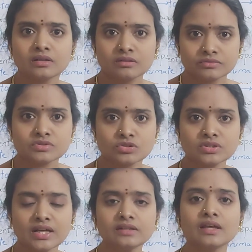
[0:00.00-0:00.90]
so
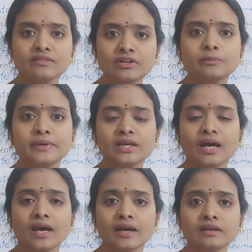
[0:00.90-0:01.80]
that there will be
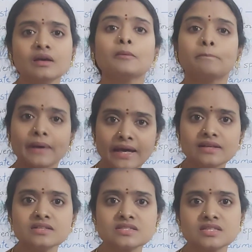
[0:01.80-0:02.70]
an
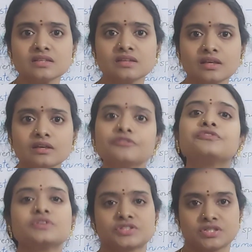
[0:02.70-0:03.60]
balance in the
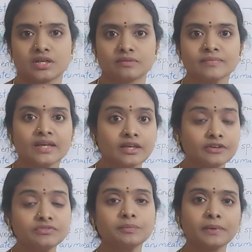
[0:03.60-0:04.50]
food chain. If
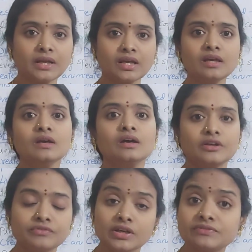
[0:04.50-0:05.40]
the
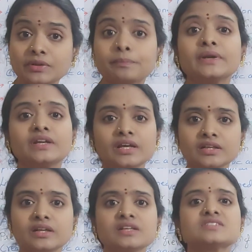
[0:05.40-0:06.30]

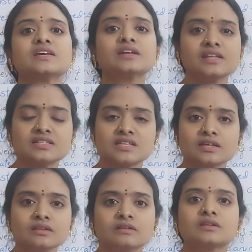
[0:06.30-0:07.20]
predator is
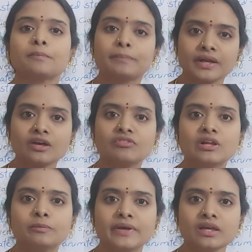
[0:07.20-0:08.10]
increasing, the prey
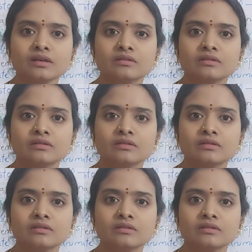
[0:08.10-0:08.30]
will be